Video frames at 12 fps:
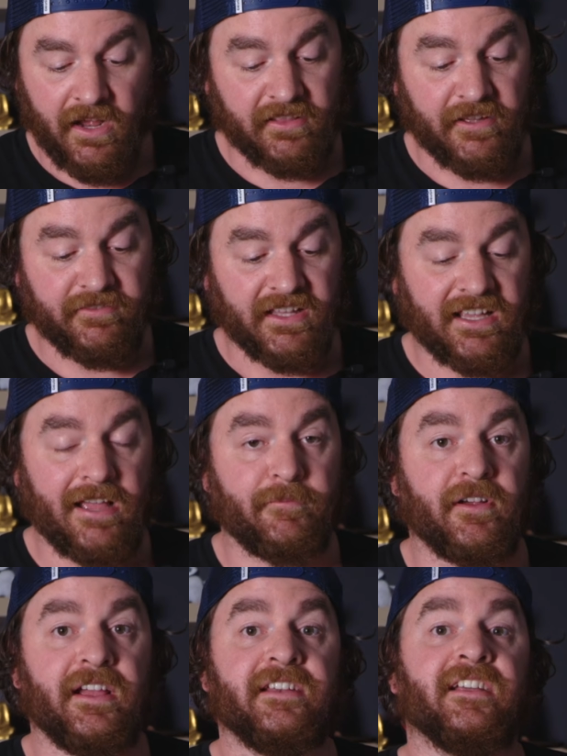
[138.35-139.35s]
I love this
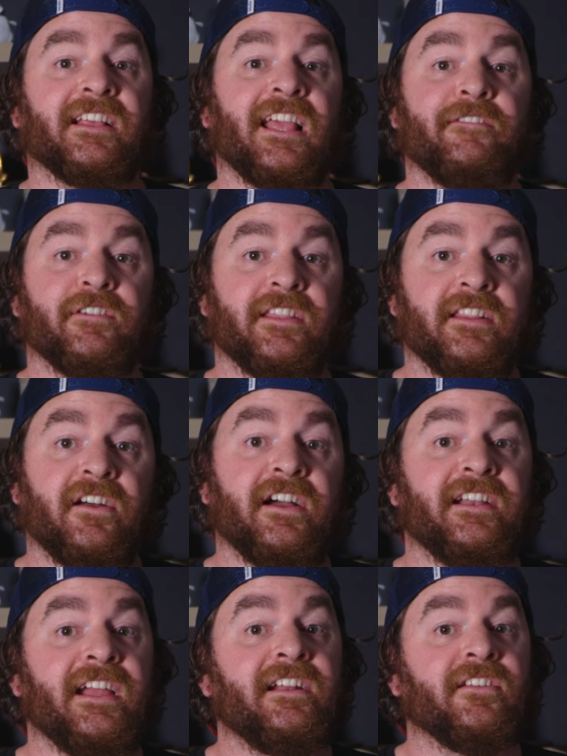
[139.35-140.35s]
camera. It does everything that I
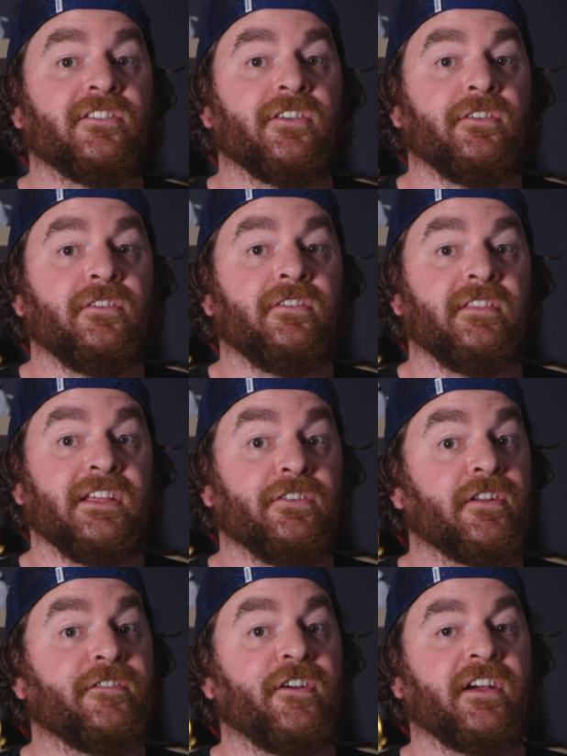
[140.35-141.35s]
need it to. The
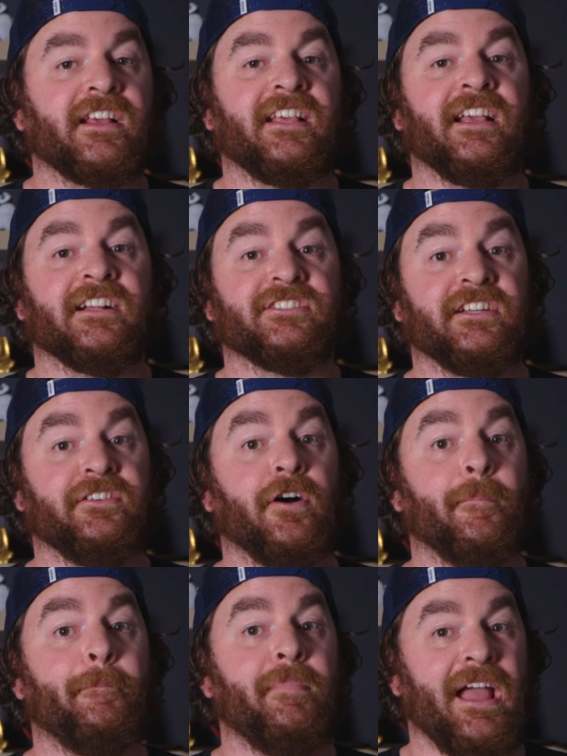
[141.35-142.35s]
autofocus is actually
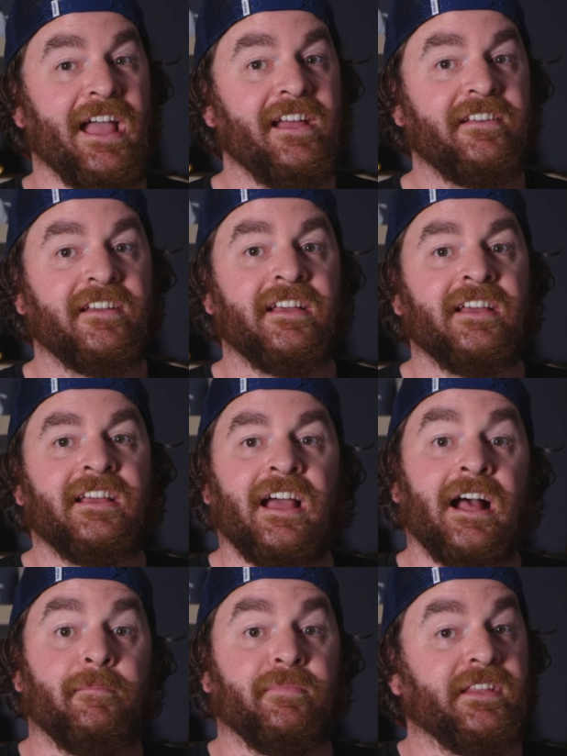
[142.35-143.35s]
not bad.
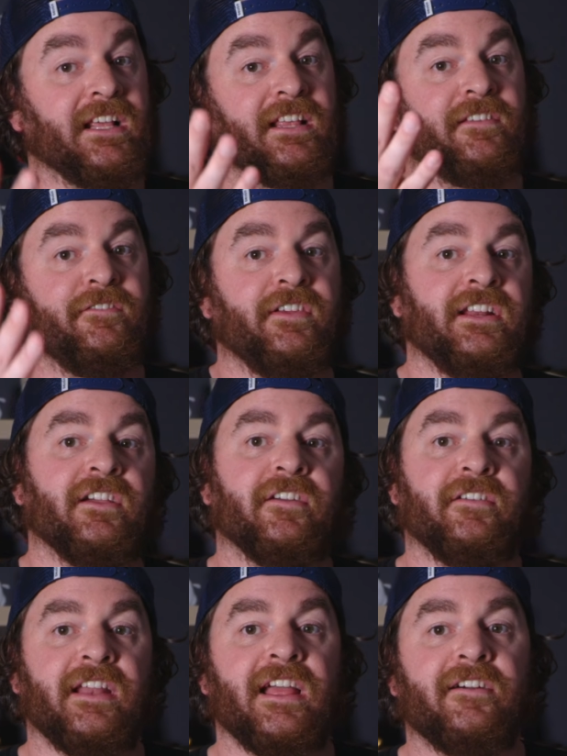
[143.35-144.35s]
This
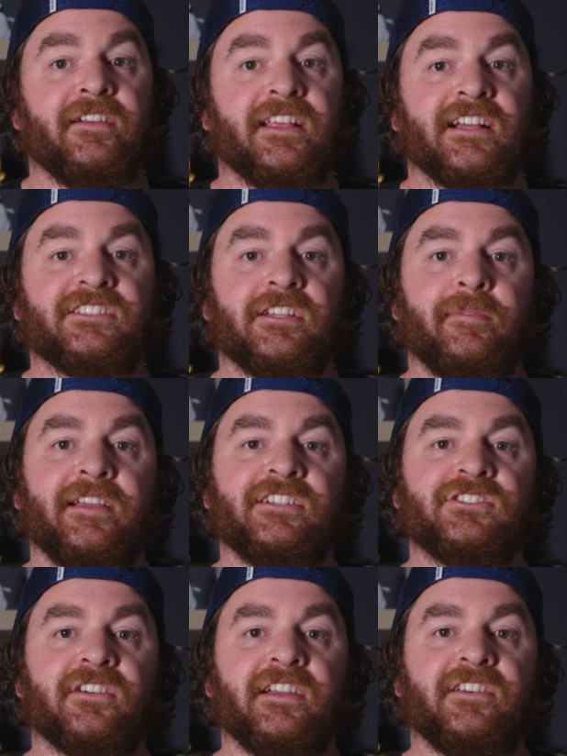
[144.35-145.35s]
video now is actually being
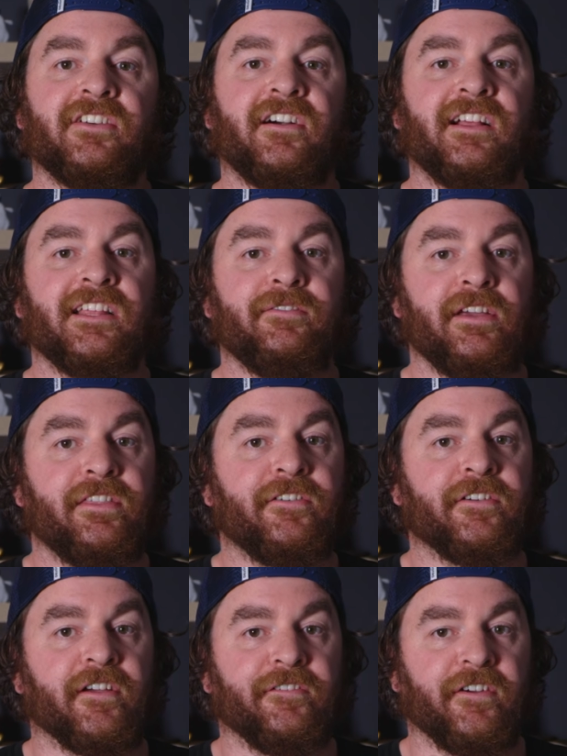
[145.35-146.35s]
shot entirely with
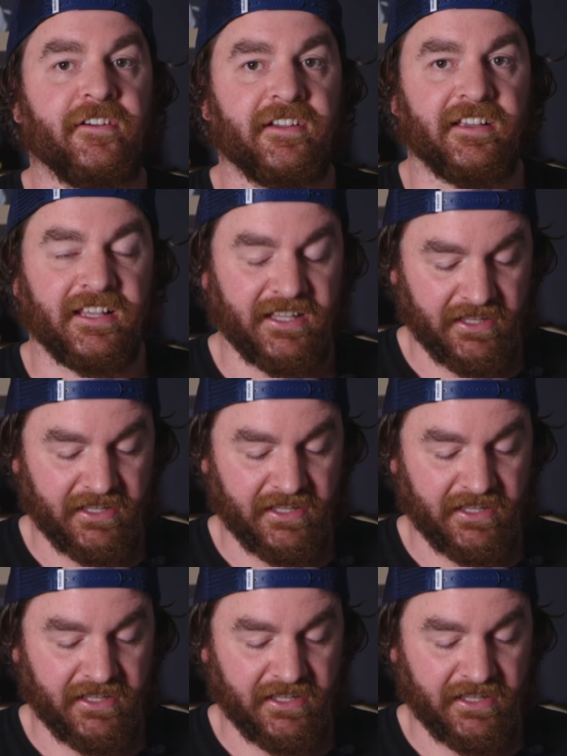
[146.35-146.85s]
autofocus.